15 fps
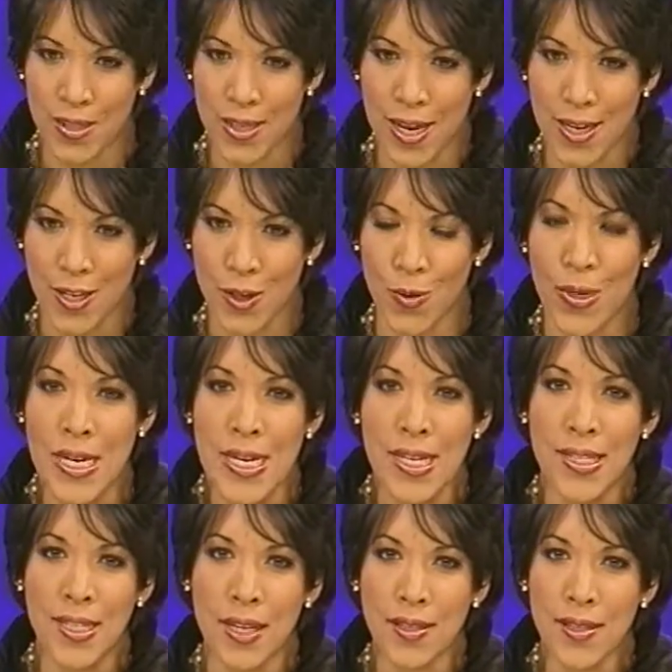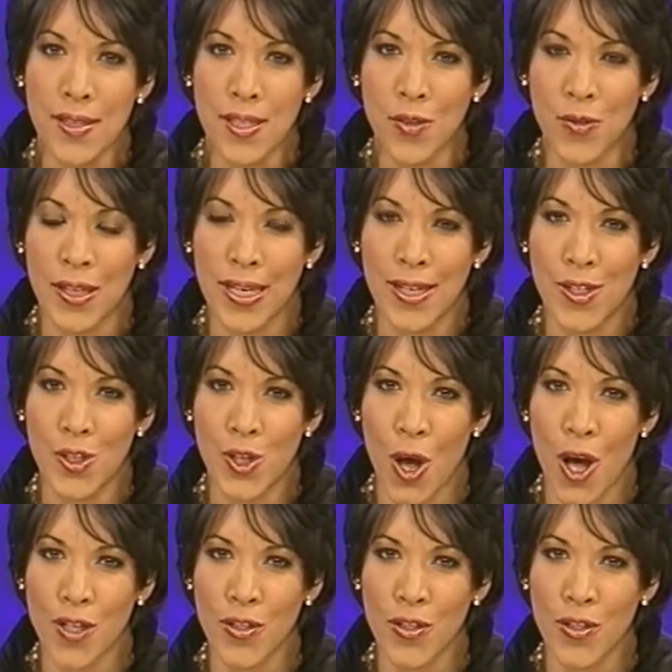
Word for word: Chris, thank you. Dozens of kids